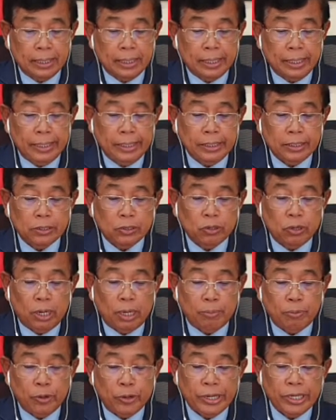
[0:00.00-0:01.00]
In
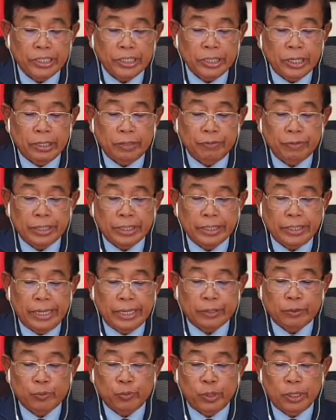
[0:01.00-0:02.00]
collaboration with
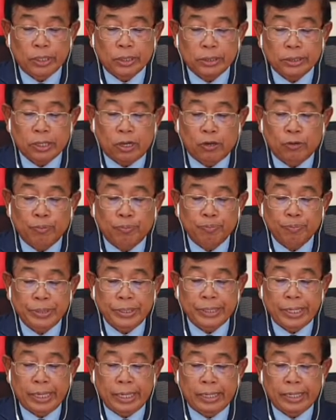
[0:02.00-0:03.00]
network of
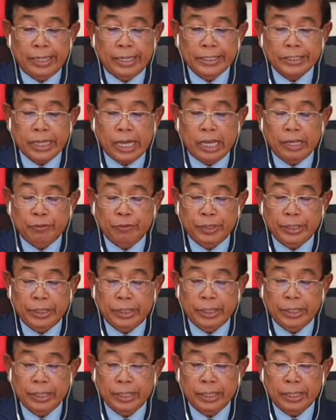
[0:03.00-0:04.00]

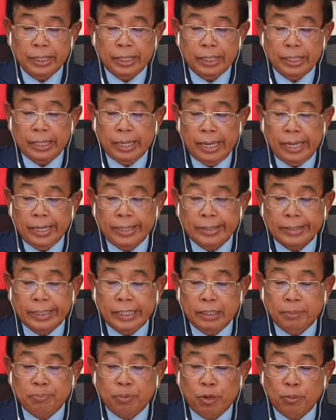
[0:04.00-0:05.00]
PLHIV and
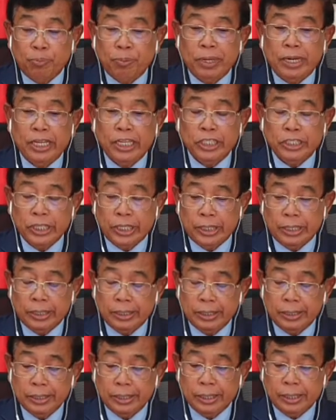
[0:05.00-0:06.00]
key
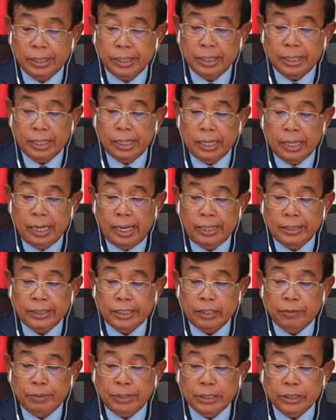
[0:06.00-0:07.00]
population and
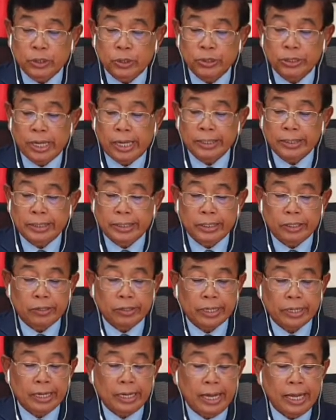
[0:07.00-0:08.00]
civil society
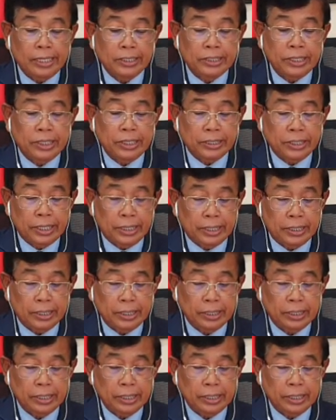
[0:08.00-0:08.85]
organizations,